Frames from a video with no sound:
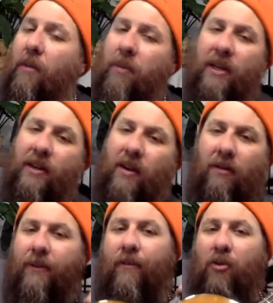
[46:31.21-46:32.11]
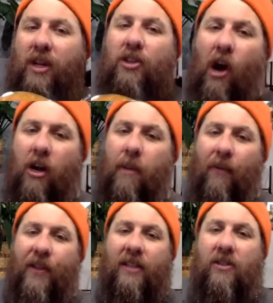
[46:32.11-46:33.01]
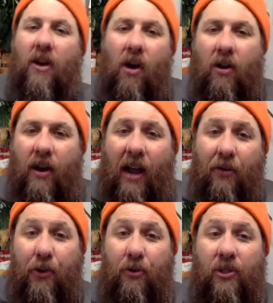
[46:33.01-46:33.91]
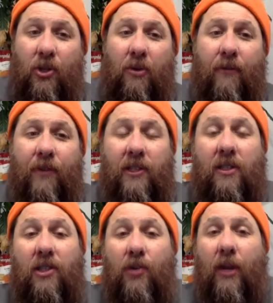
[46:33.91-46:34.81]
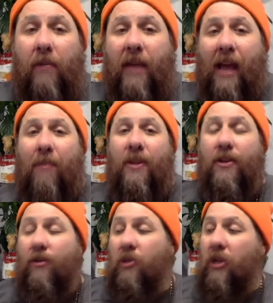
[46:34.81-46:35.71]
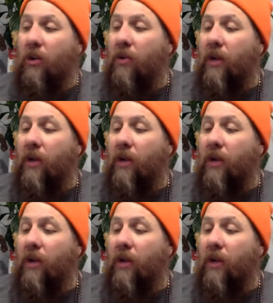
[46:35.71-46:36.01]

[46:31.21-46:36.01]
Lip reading: But, you know, if you ever want to talk about that song or how your story fits into it, I'd be happy to do so.